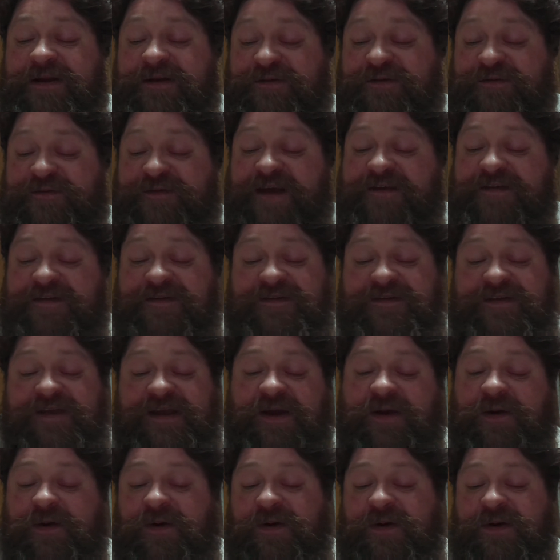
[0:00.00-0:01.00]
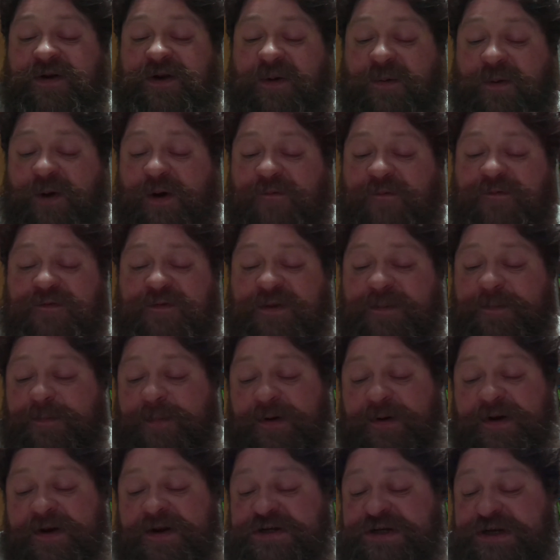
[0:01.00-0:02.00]
as fast as they could, go over the
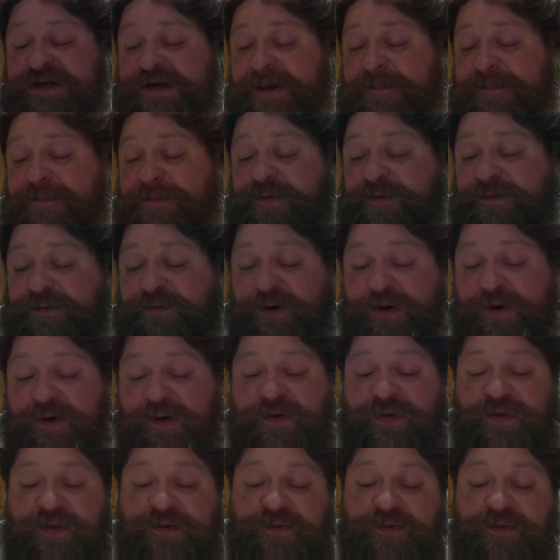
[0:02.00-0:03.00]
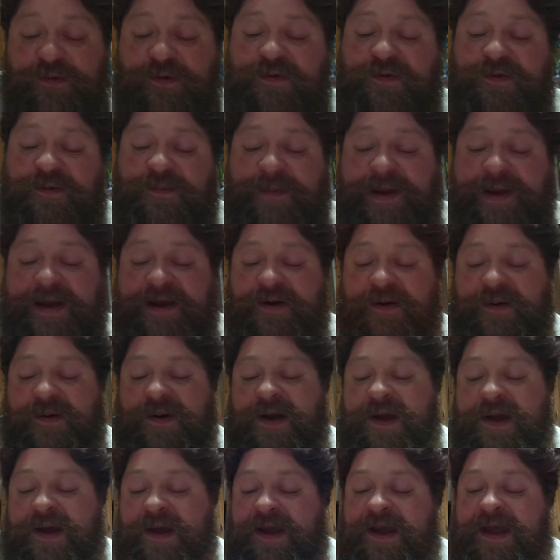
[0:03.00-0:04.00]
bridge and up the road, through the meadow,
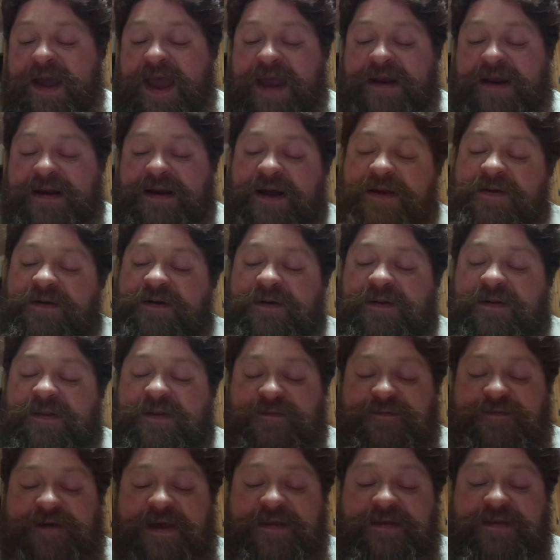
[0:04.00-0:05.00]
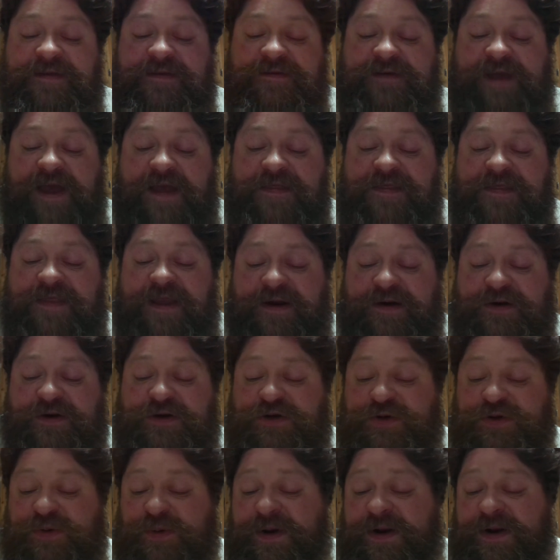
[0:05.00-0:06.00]
and under the fence. And there,
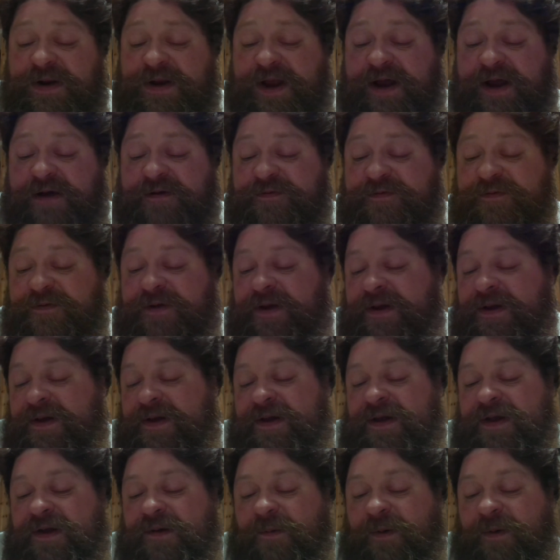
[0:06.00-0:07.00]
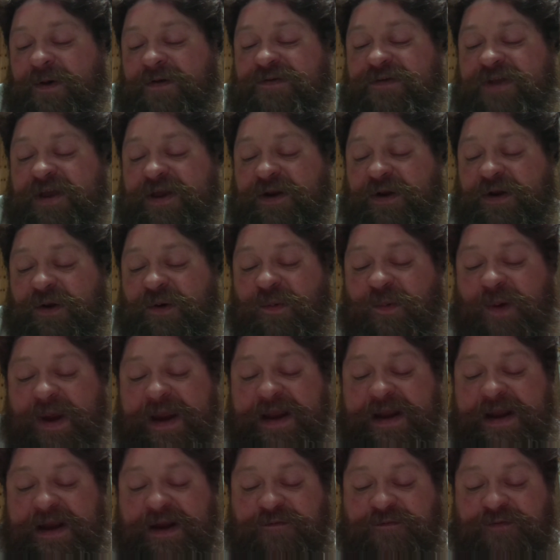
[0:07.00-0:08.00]
sure enough, was dinner
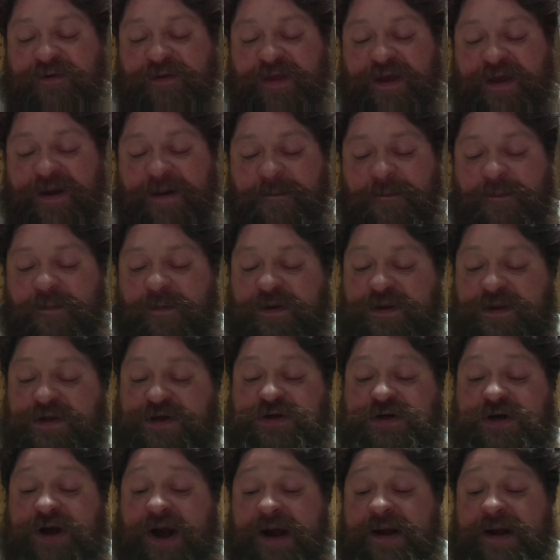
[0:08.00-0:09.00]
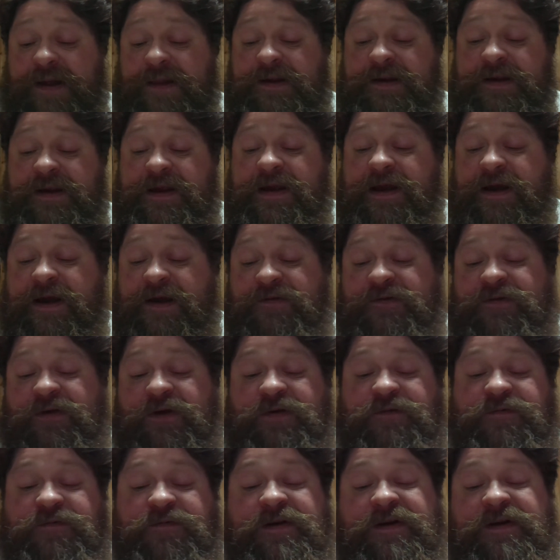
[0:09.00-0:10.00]
waiting for them, with chocolate
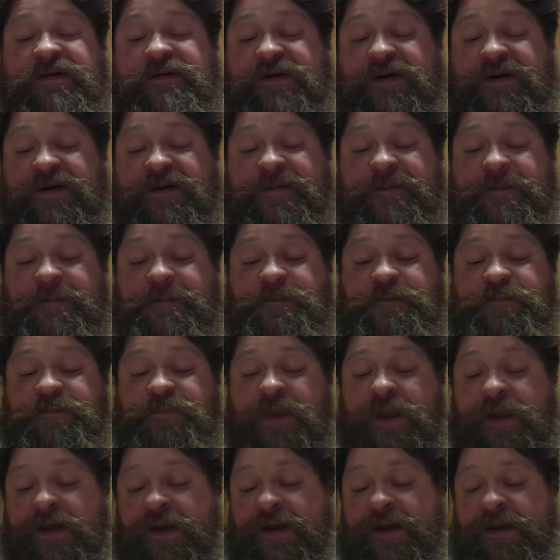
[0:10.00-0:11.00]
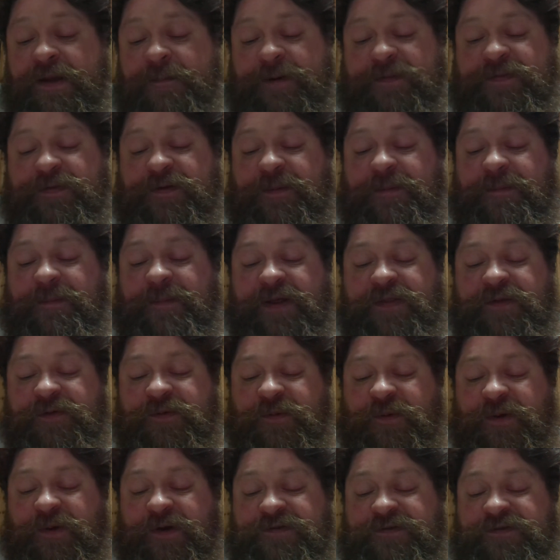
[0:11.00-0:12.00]
custard for dessert. But their mother
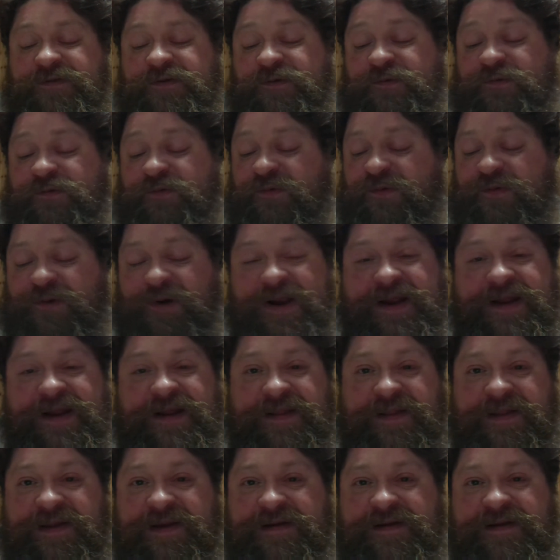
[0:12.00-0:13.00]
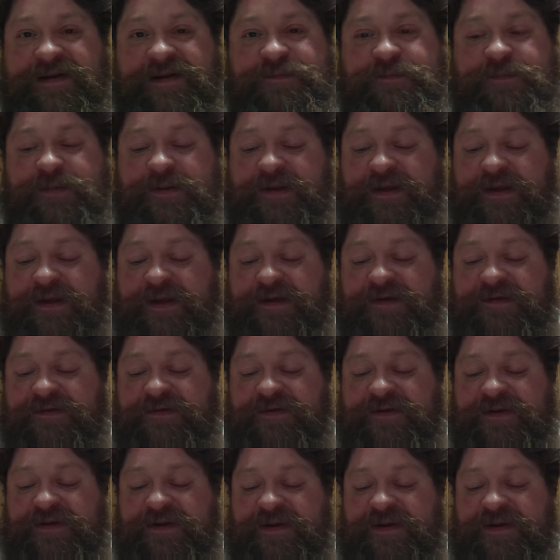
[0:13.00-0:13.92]
was greatly displeased.